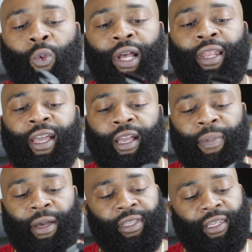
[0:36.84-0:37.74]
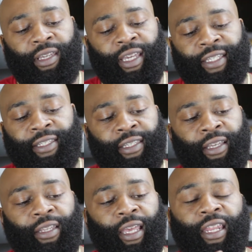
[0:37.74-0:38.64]
like about it is
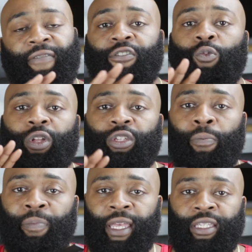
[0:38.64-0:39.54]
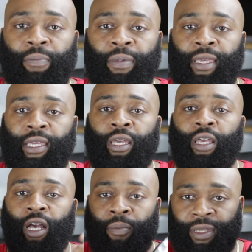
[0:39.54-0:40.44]
that if you want your beard to be
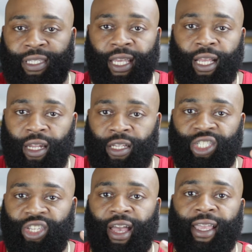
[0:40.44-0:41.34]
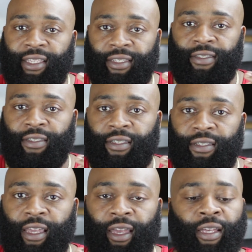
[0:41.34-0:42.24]
a particular size,
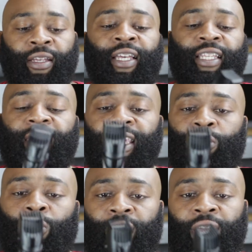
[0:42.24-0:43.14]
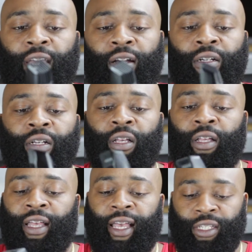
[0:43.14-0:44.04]
yeah, this one here
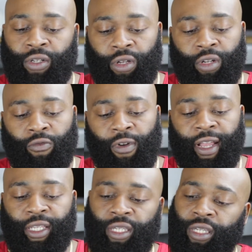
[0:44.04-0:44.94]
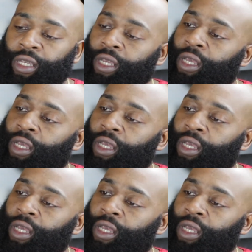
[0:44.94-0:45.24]
has got the right